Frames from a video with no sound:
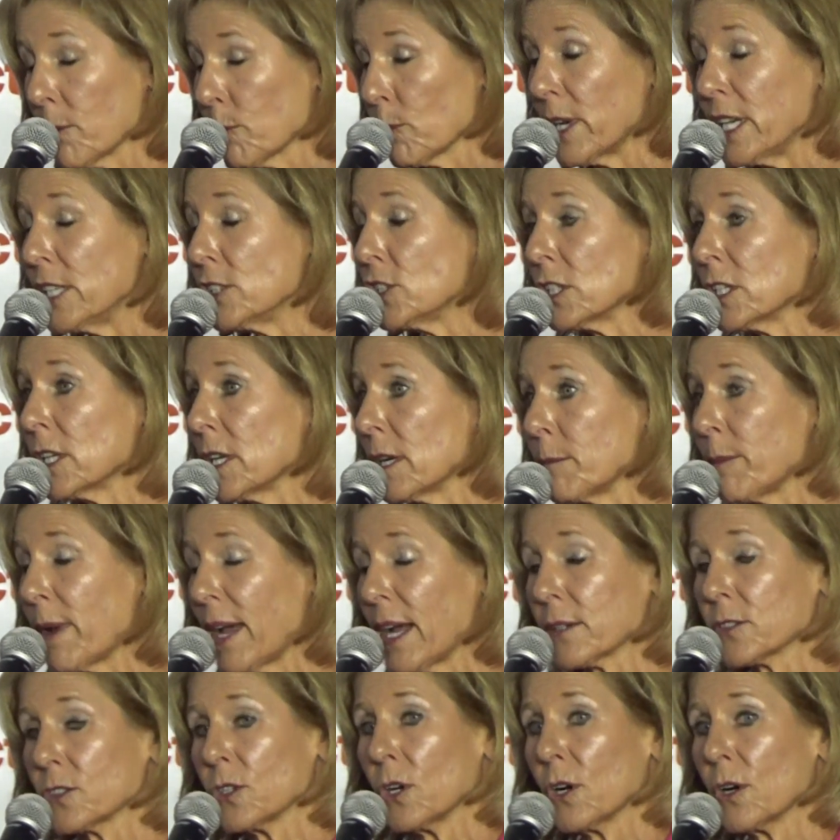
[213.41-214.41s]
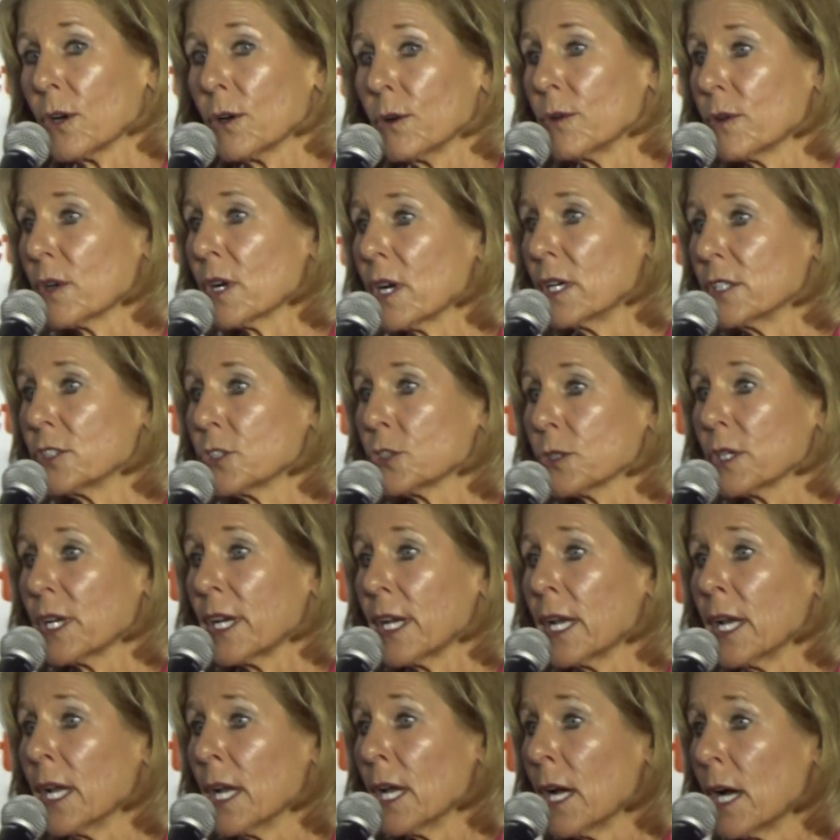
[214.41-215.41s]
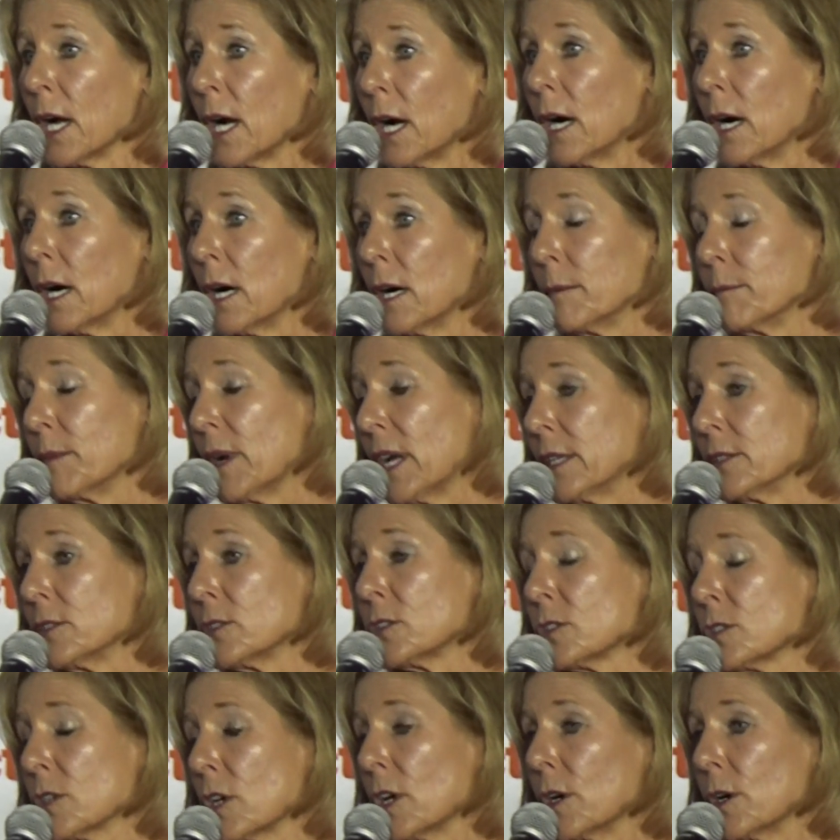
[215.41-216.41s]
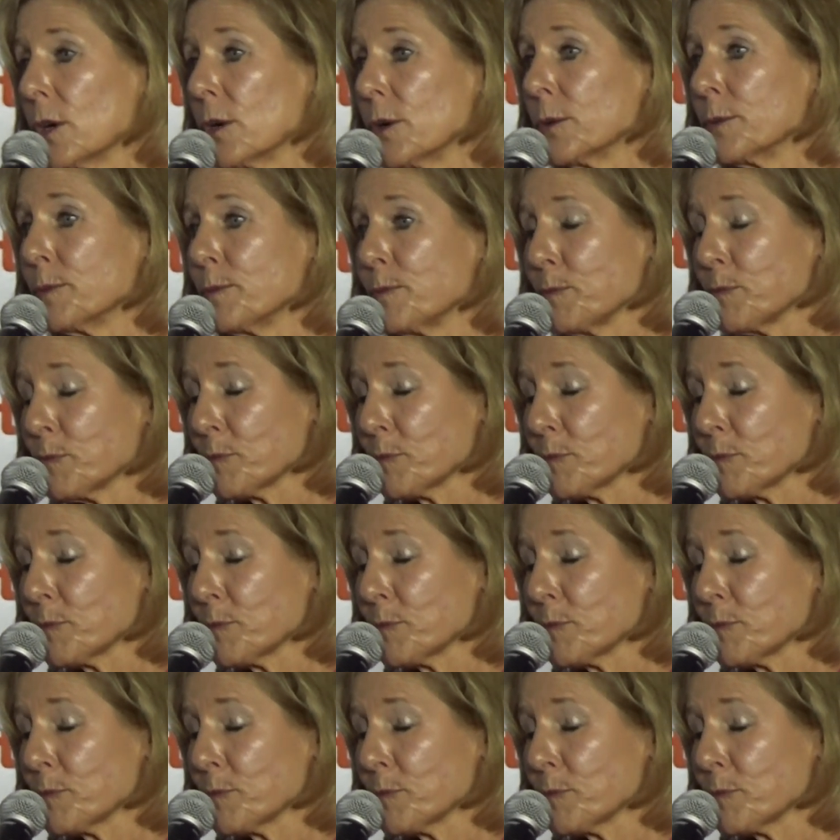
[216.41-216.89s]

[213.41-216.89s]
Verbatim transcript: region and back to our own country, and so